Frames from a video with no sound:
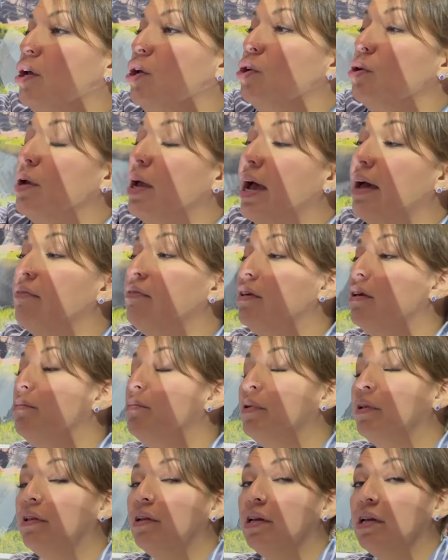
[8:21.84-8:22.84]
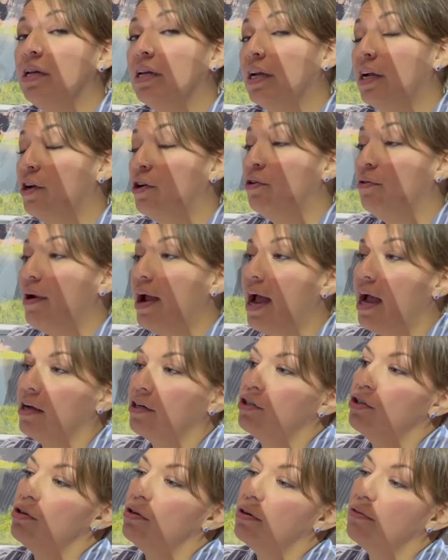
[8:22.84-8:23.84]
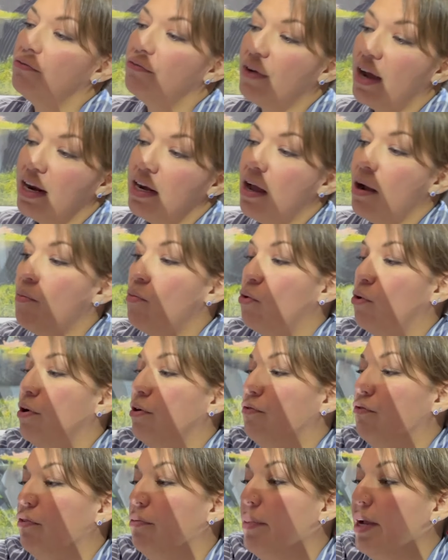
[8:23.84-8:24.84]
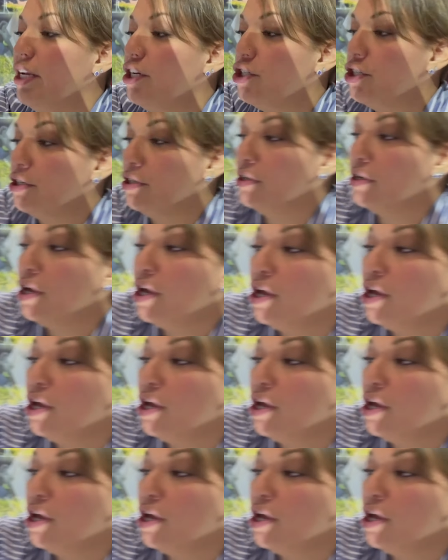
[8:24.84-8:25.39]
You have the ability to interact. You can find out more information.